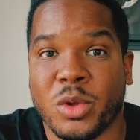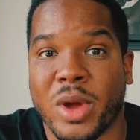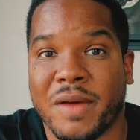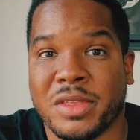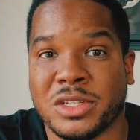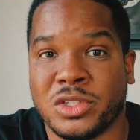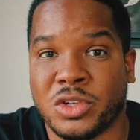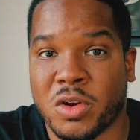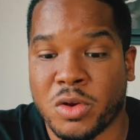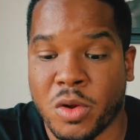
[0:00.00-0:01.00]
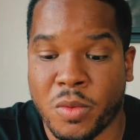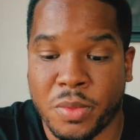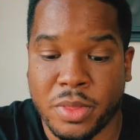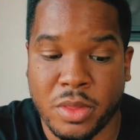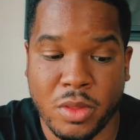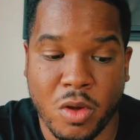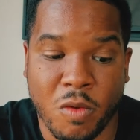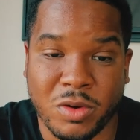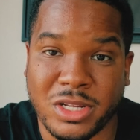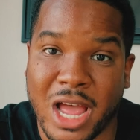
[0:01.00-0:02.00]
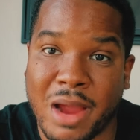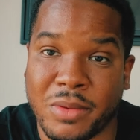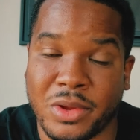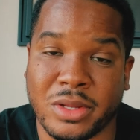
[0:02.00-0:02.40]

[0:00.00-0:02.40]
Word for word: you'll have this journal over time where